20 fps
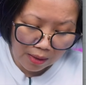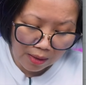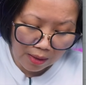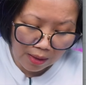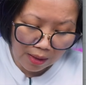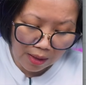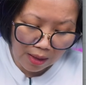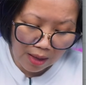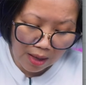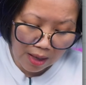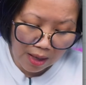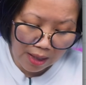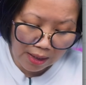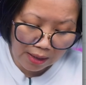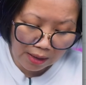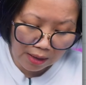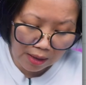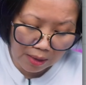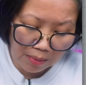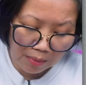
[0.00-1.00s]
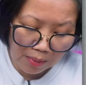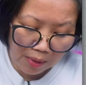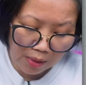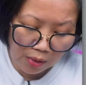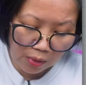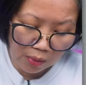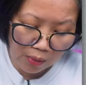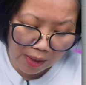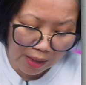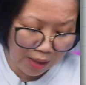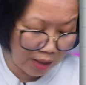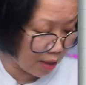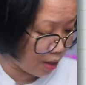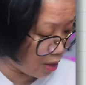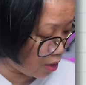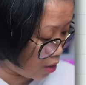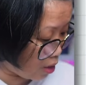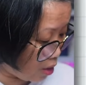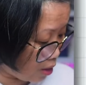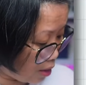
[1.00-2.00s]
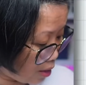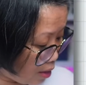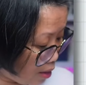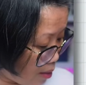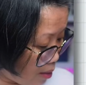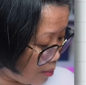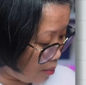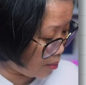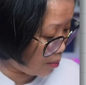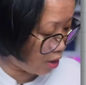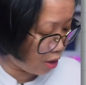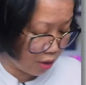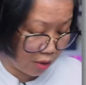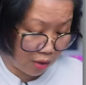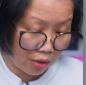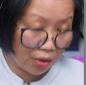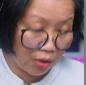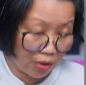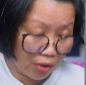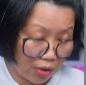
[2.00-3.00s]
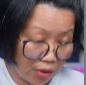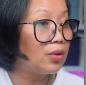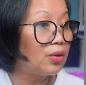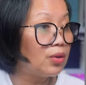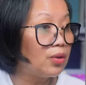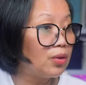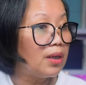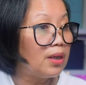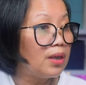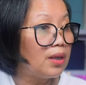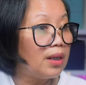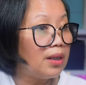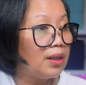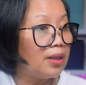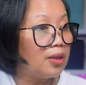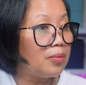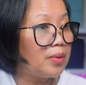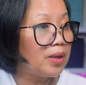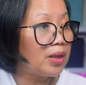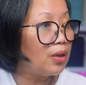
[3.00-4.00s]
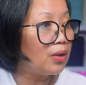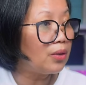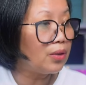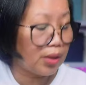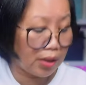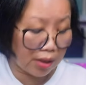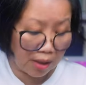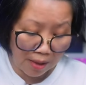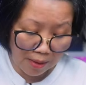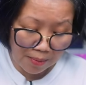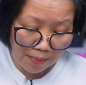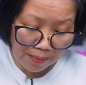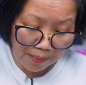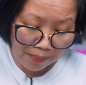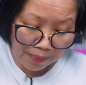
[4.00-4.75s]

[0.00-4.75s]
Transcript: the lines in between the dots. Let me show you a little bit closer.